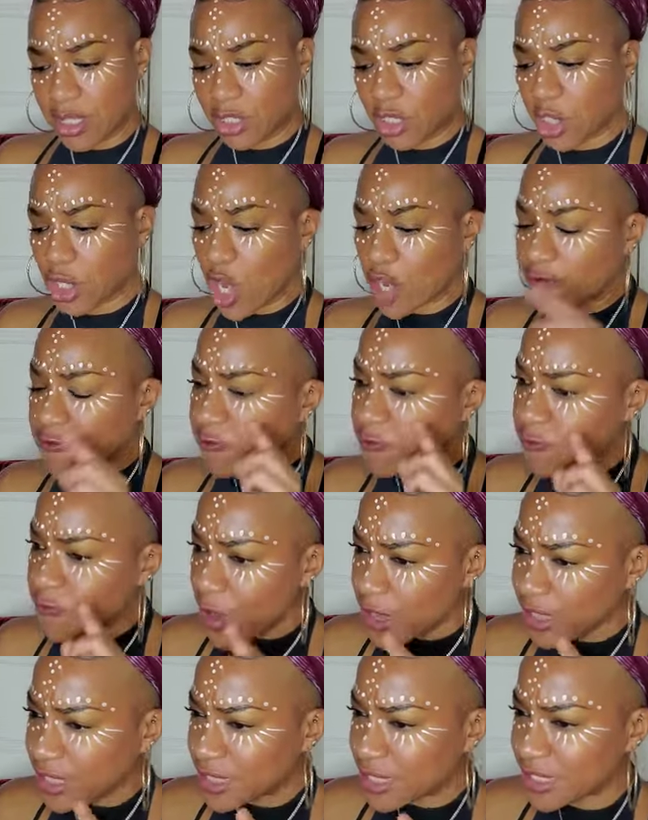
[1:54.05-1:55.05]
to
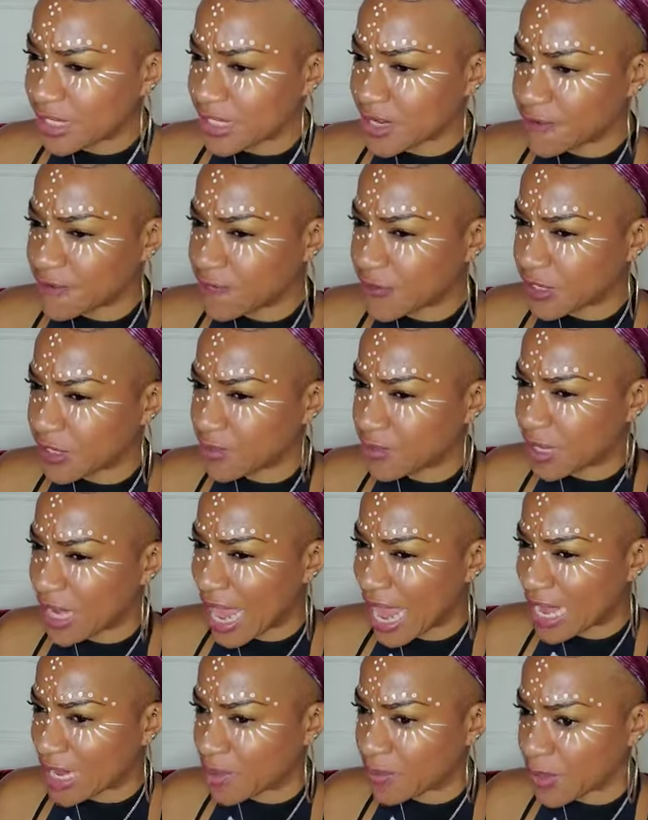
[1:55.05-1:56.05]
confront this
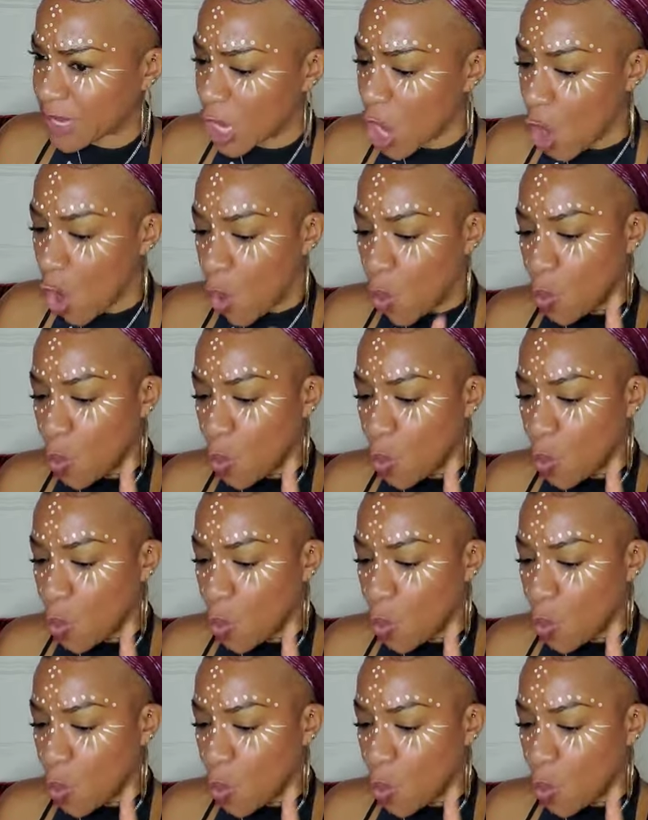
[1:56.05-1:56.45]
invisible enemy,